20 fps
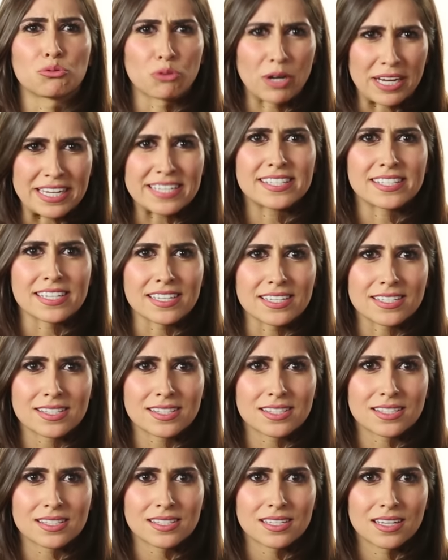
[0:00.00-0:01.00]
racists.
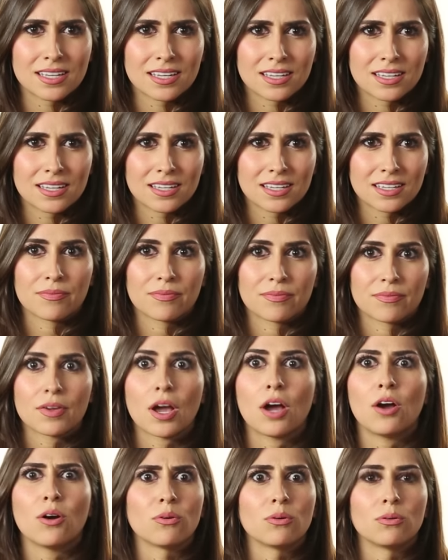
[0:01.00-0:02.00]

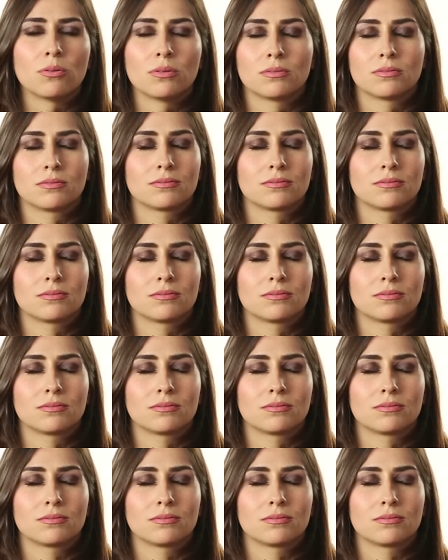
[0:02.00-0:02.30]
Oh,